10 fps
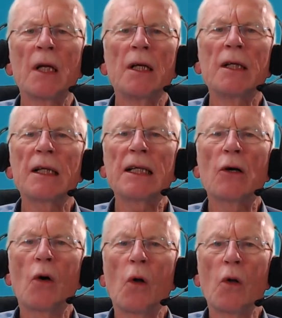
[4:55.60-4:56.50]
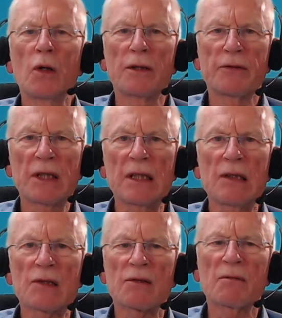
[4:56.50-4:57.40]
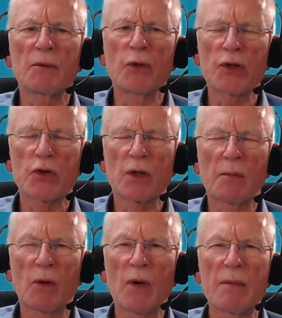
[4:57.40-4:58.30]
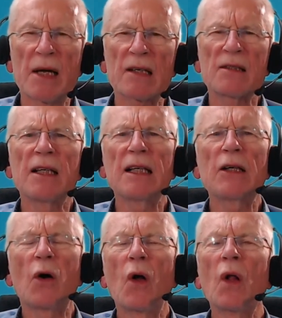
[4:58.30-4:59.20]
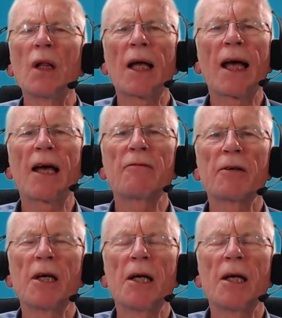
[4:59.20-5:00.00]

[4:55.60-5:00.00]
Nearly all of these, I'm not sure about WebEx, nearly all have